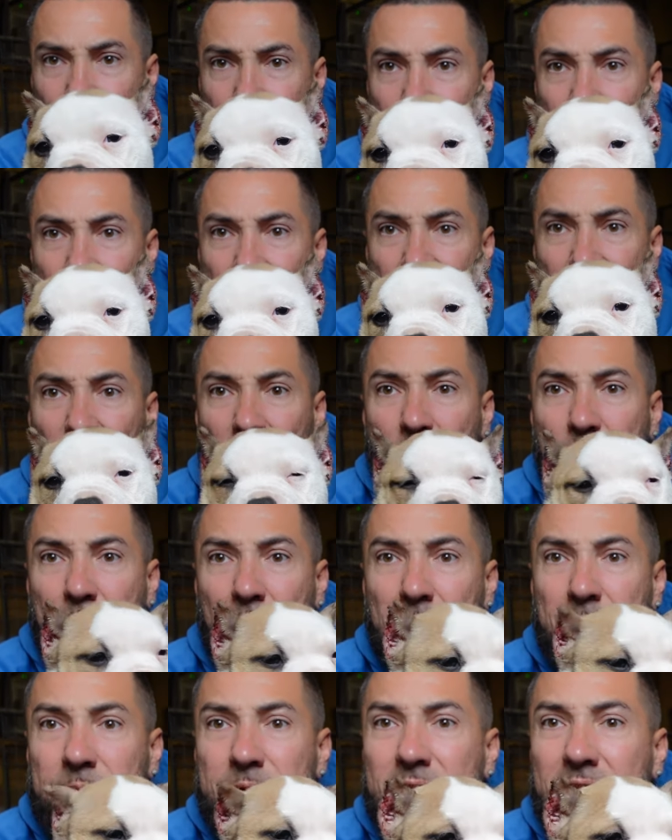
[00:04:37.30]
This little
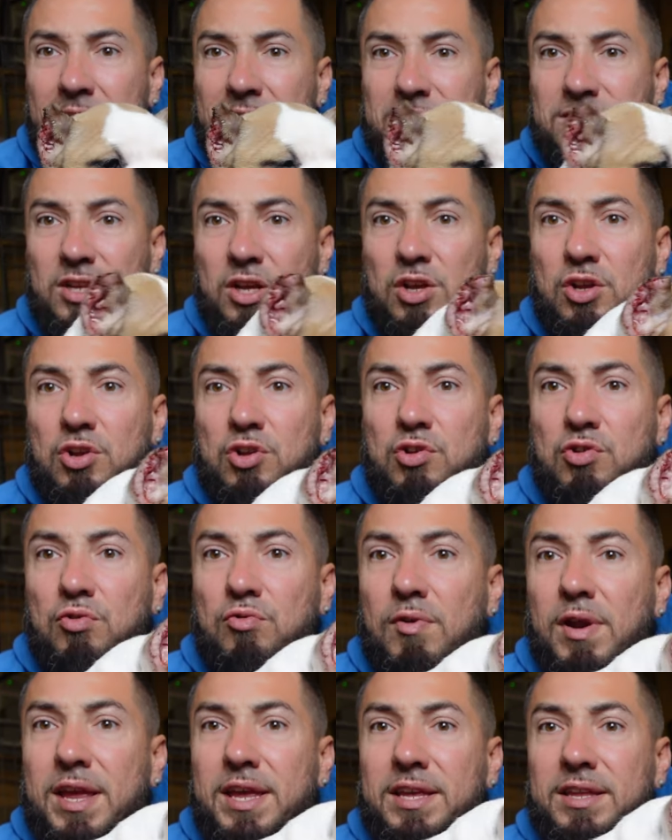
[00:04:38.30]
puppy has a
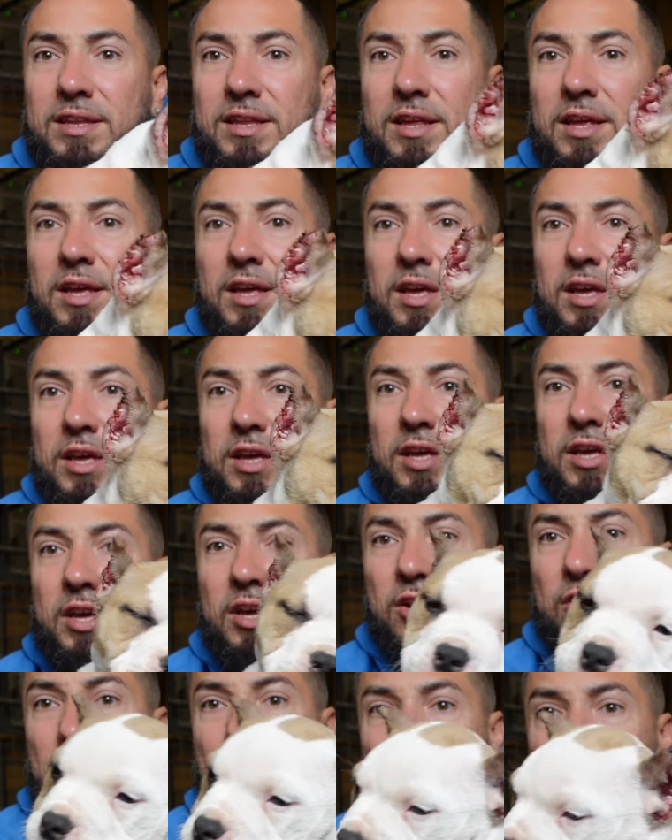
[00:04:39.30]
great
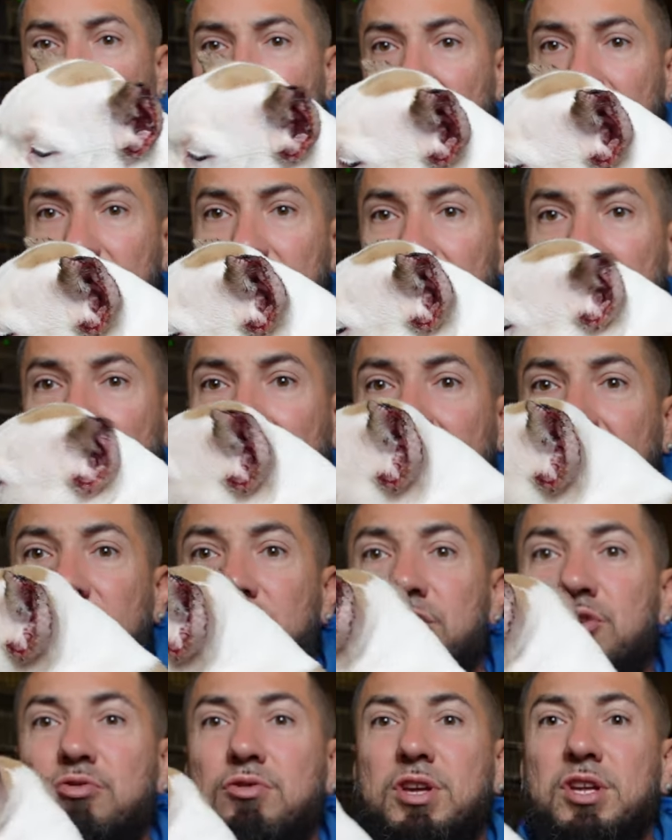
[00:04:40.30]
ear crop.
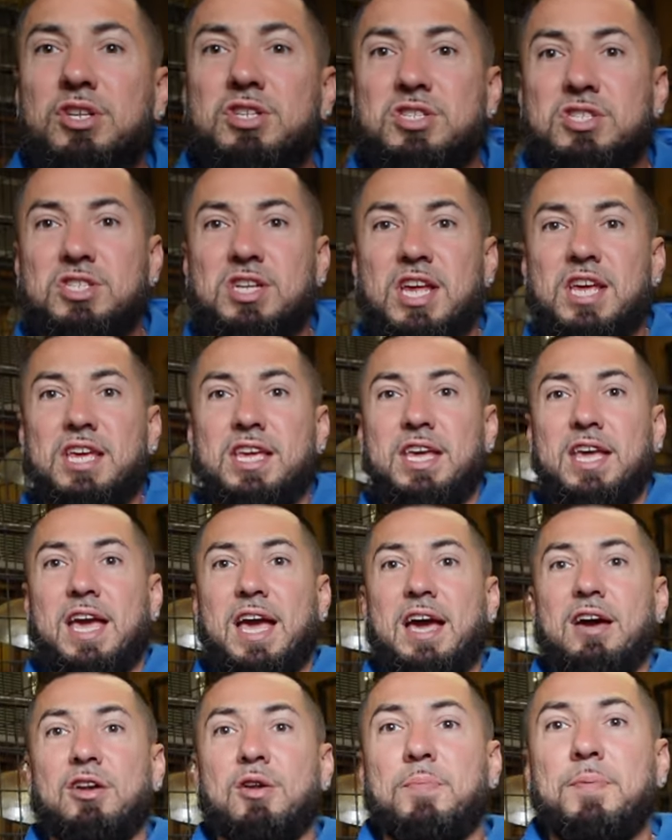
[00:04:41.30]
And you can see
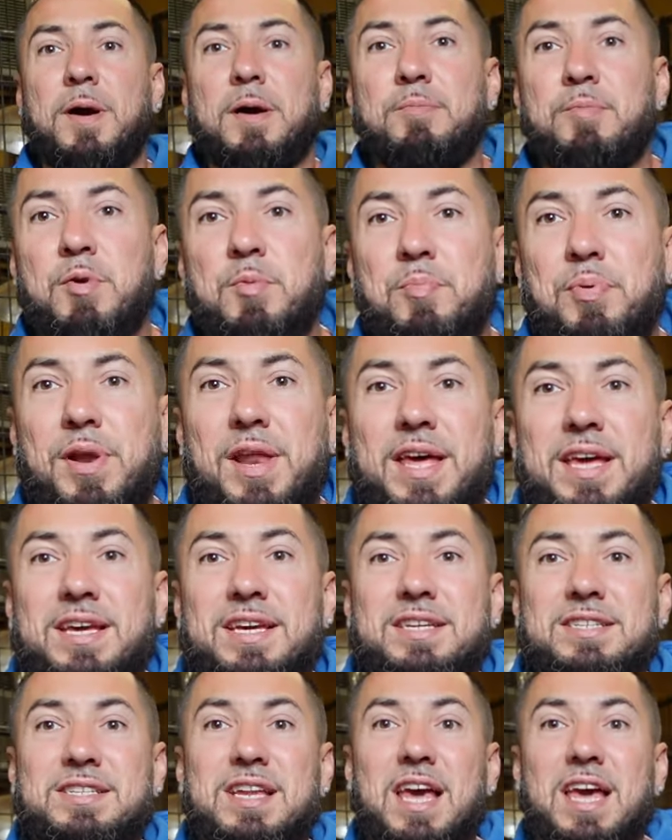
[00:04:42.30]
how the puppy
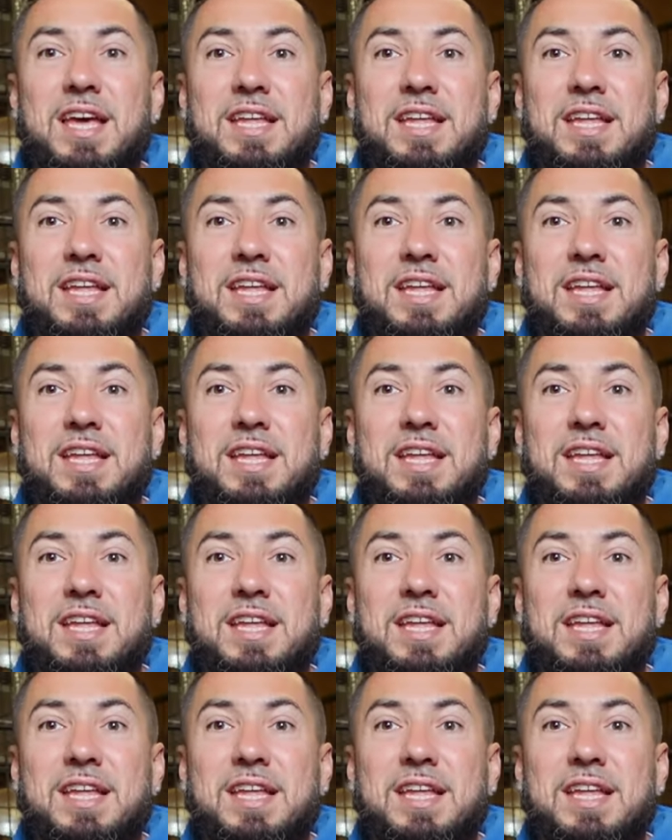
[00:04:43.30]
plays,